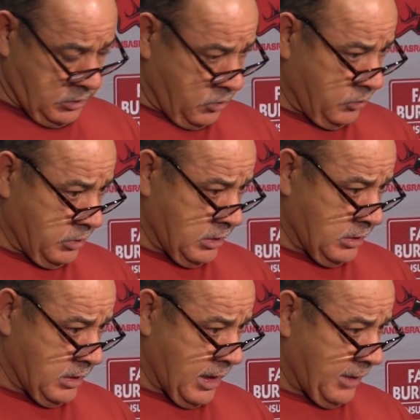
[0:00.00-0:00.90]

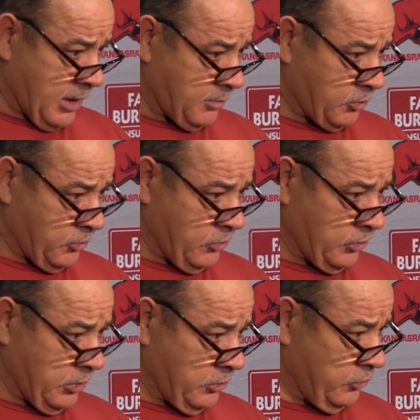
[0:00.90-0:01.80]
an
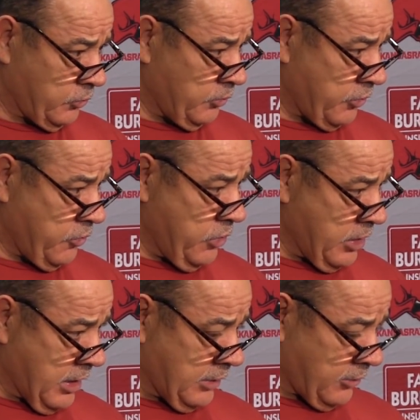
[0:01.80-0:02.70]
opportunity to do some
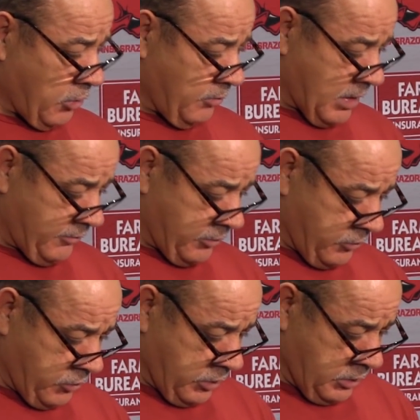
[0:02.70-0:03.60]
recruiting. Can't talk about
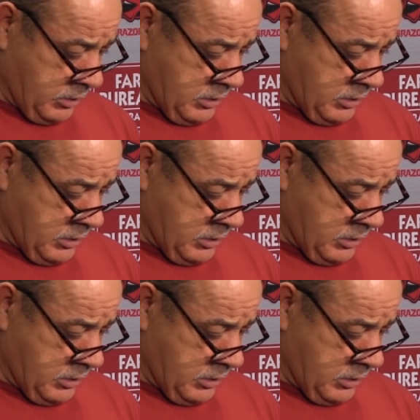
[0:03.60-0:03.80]
recruiting.